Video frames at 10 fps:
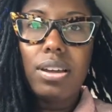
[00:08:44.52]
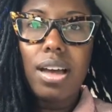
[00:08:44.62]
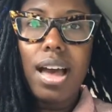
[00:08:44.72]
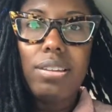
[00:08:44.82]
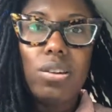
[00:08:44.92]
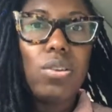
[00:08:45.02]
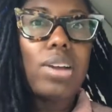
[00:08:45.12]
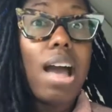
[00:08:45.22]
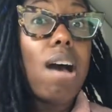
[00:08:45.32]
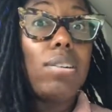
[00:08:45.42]
I learned
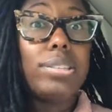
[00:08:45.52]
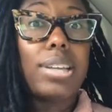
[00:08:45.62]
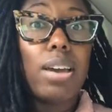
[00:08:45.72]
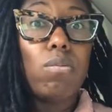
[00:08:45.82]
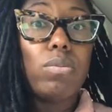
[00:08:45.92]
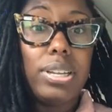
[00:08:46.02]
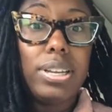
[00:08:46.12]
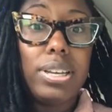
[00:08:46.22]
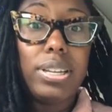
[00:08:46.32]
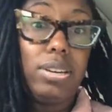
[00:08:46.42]
how to set
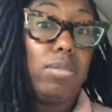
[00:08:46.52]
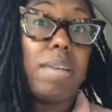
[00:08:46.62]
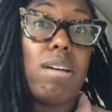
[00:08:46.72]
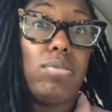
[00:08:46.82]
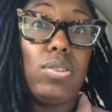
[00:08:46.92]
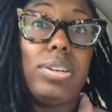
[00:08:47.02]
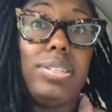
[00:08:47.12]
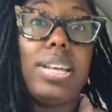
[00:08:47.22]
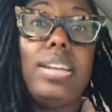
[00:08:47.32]
really clear boundaries.